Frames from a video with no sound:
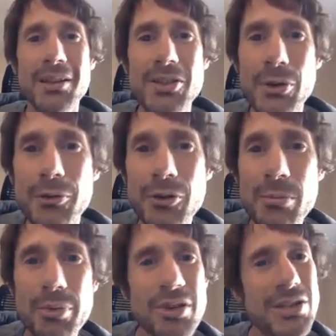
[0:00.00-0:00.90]
So a
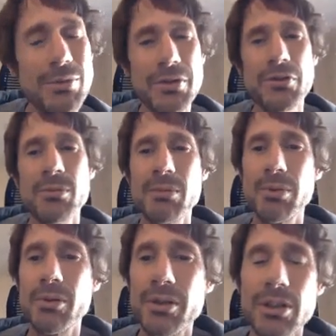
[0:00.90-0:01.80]
few principles from the
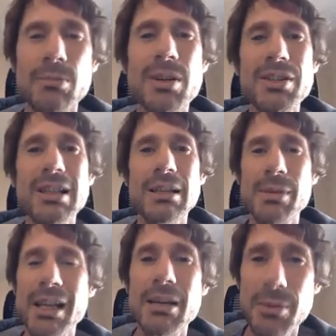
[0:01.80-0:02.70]
book. You must
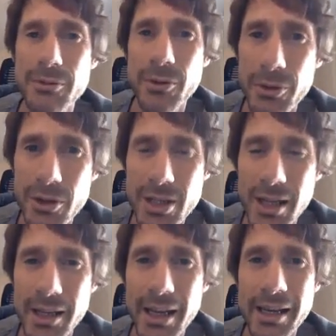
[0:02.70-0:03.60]
eliminate before you
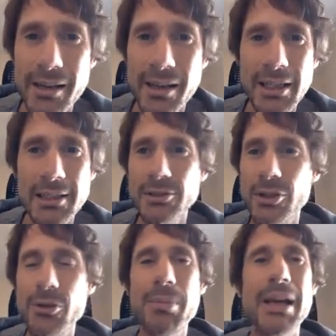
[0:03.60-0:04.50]
delegate.
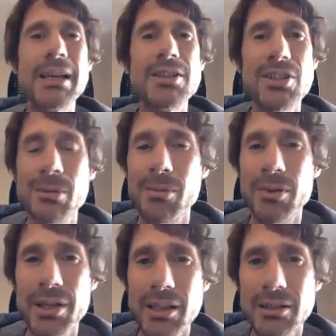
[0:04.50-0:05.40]
Don't pay
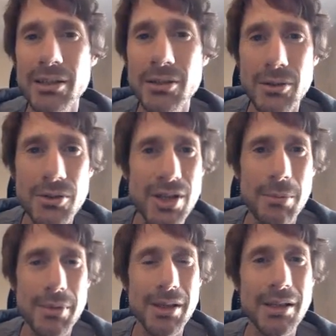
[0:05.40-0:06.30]
somebody to do
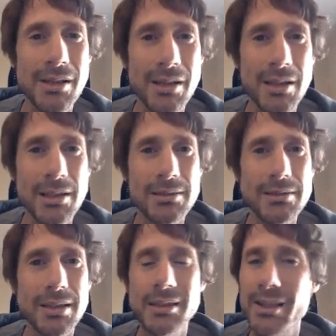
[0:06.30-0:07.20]
something
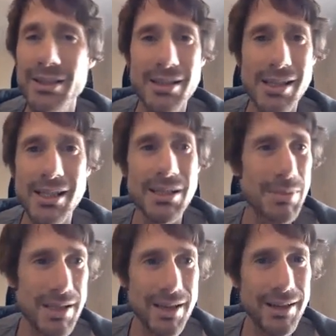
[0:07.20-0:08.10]
that doesn't need to
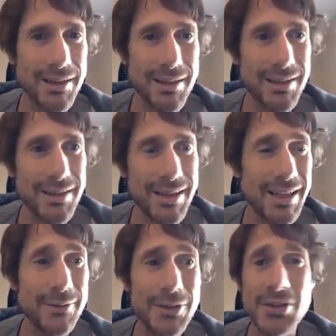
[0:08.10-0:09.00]
be done. And
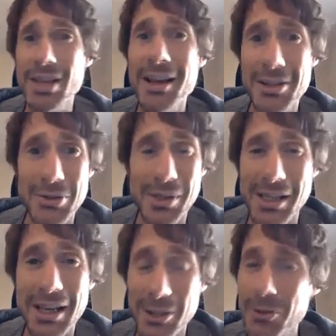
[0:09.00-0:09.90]
if you start doing
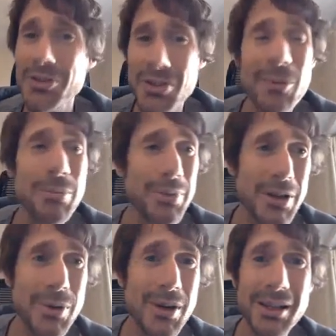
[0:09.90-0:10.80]
that, you'll stop pretty
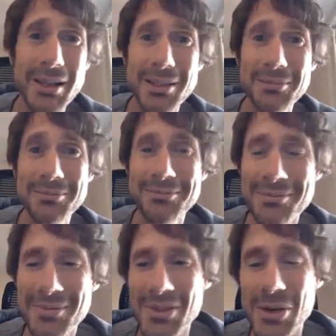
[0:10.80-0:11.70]
quickly.
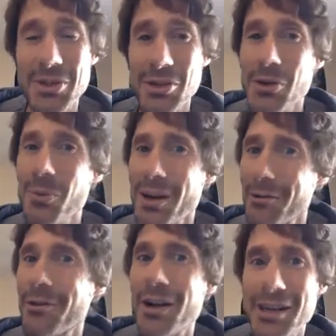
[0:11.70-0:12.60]
So it's a good way to
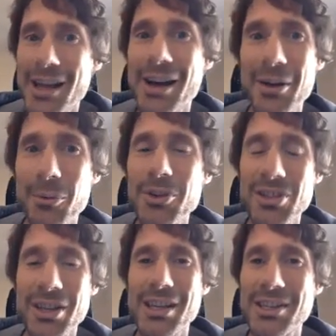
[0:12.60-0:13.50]
find out
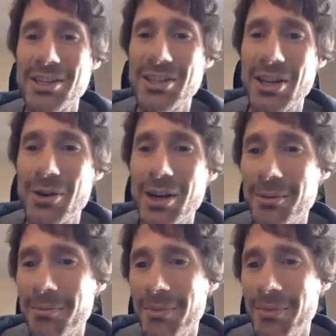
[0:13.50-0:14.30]
what's unnecessary.